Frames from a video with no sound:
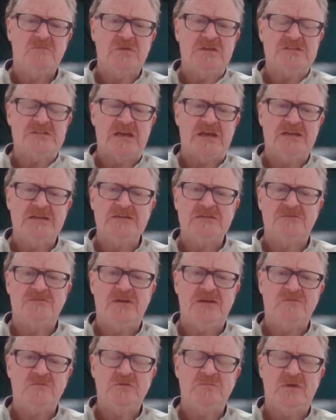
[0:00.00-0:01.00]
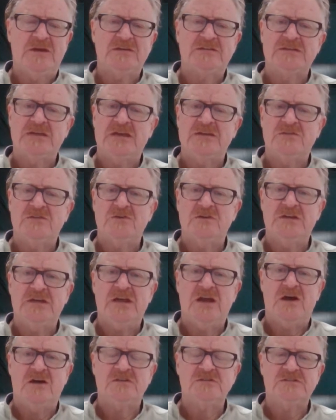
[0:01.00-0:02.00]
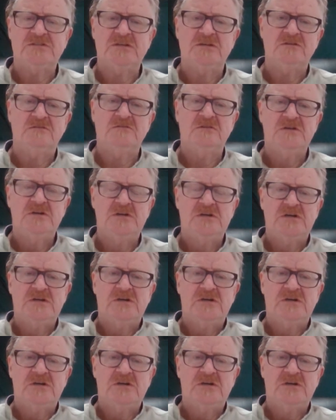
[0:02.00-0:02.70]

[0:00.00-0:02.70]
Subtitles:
is getting his family back together, and he also